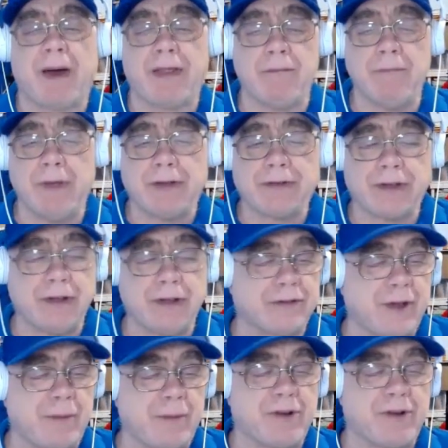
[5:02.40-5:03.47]
by the
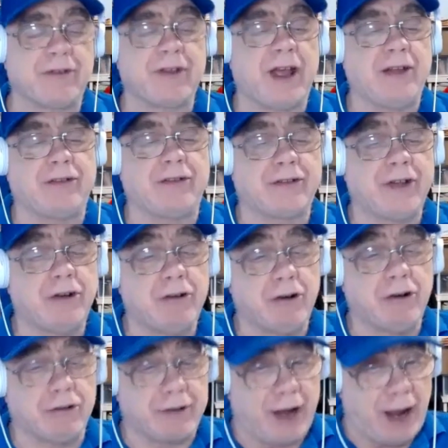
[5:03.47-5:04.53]
misconceptions and
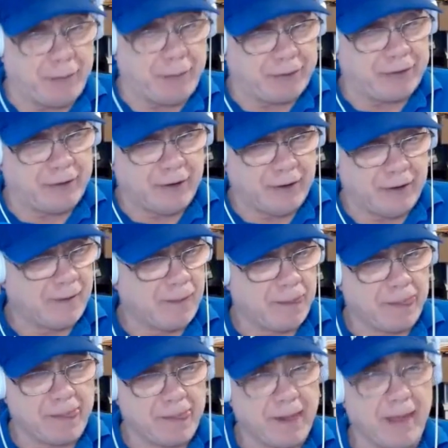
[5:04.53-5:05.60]
stereotypes
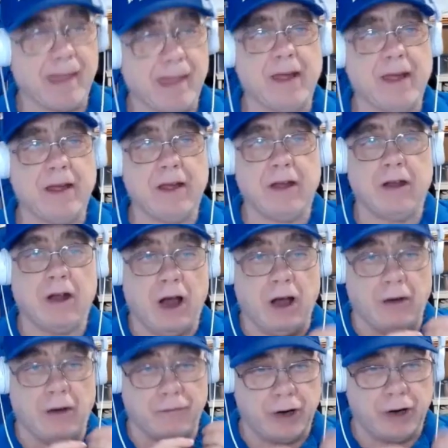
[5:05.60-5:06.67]

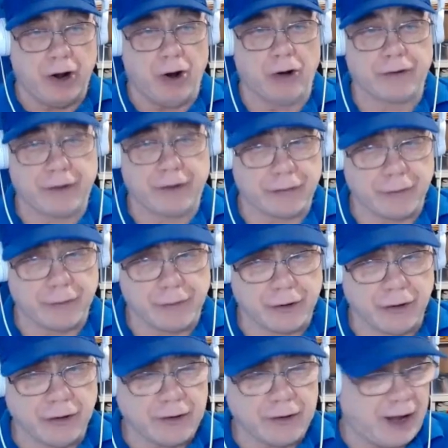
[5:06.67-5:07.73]
of what autism
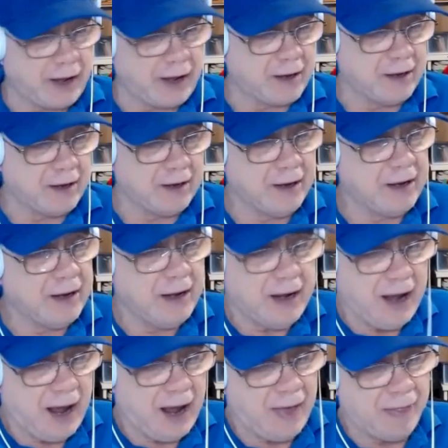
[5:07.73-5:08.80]
should look like.
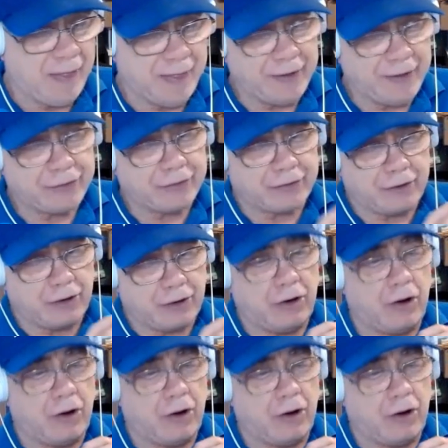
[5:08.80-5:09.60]
And this